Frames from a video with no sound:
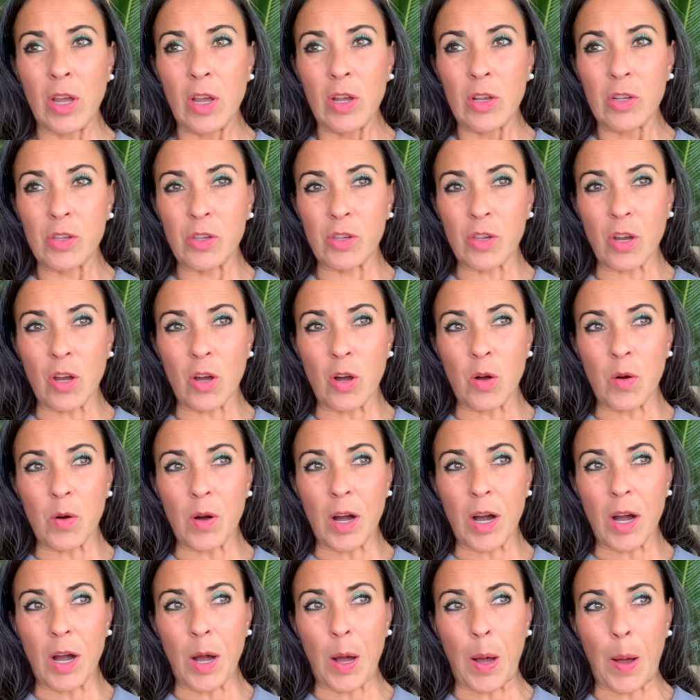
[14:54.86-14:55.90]
So
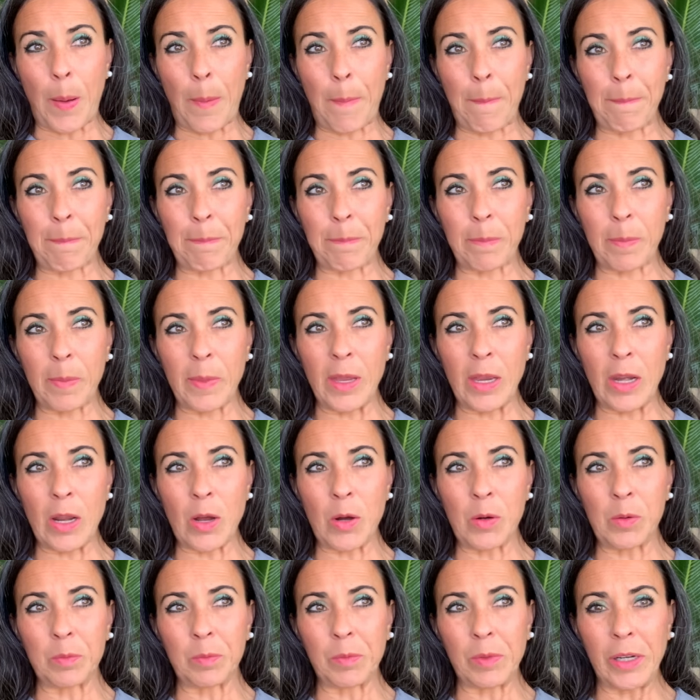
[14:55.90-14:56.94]

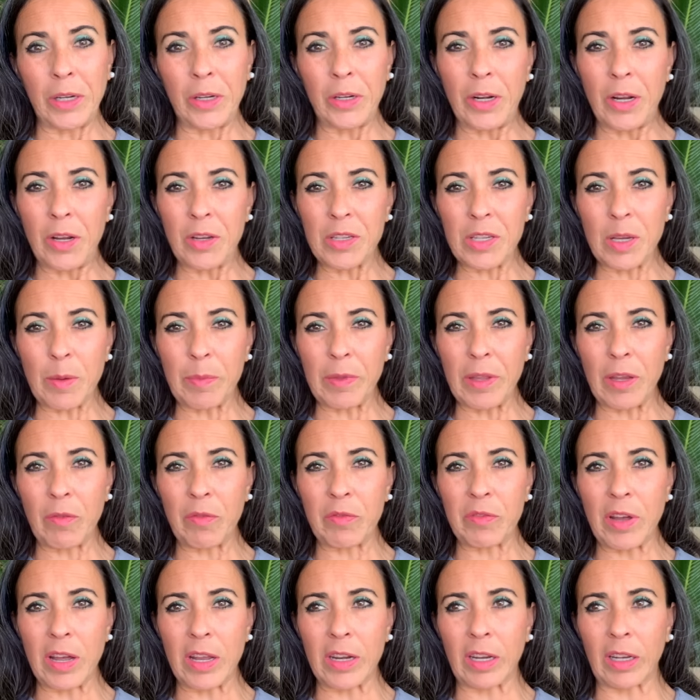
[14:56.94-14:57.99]
I don't know, something
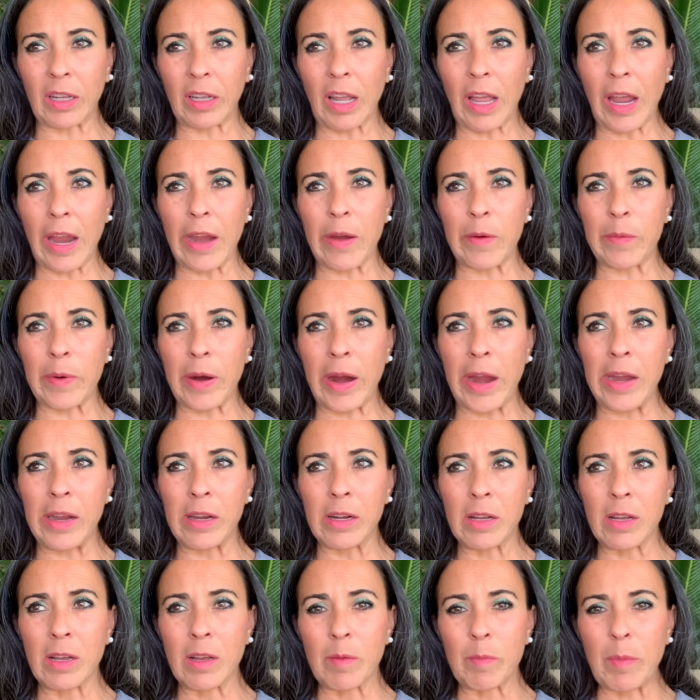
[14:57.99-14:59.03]
fun and light, right?
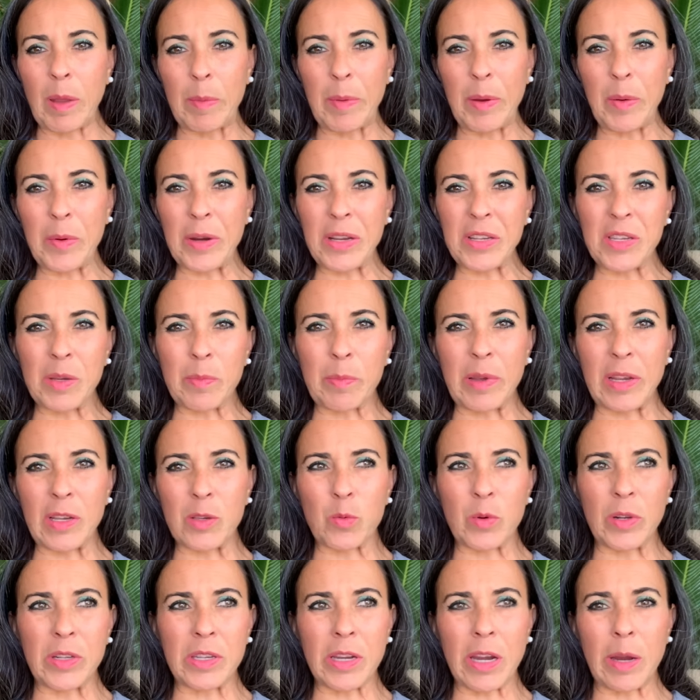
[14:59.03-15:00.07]
Maybe recipes.
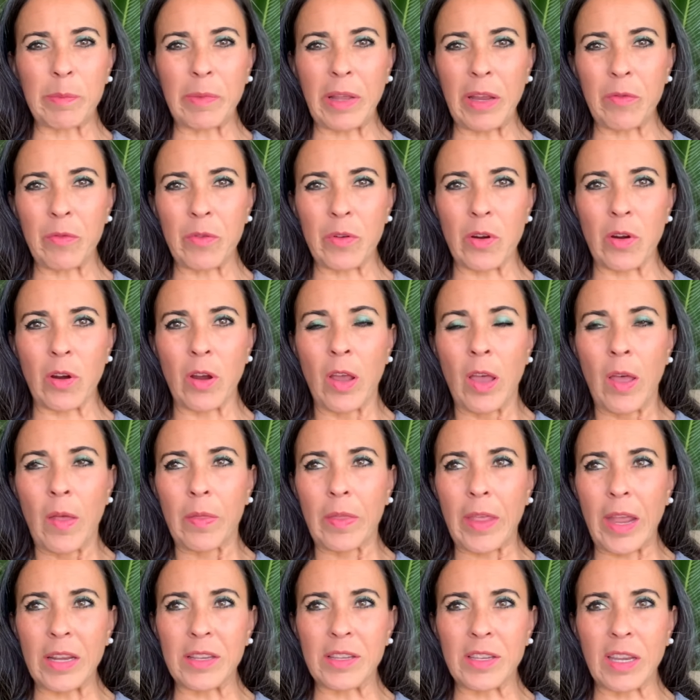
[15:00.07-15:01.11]
One time, like for
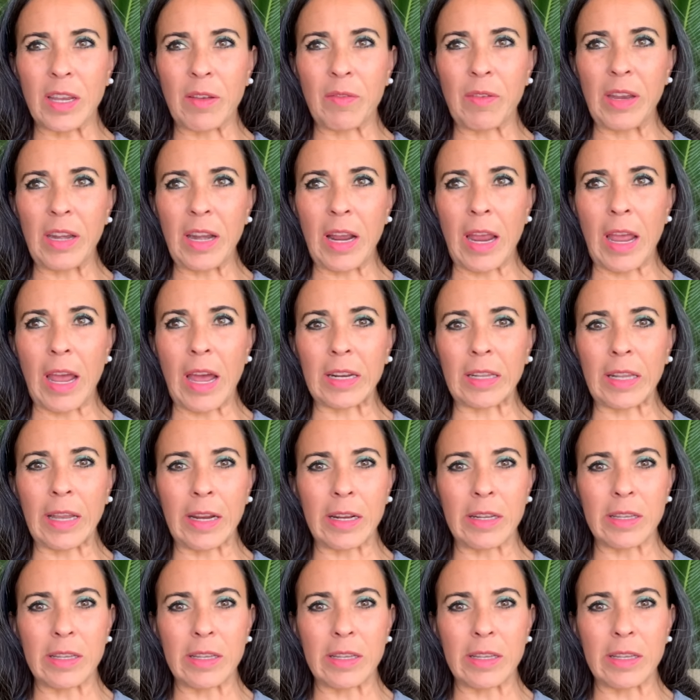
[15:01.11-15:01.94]
Thanksgiving, I had like a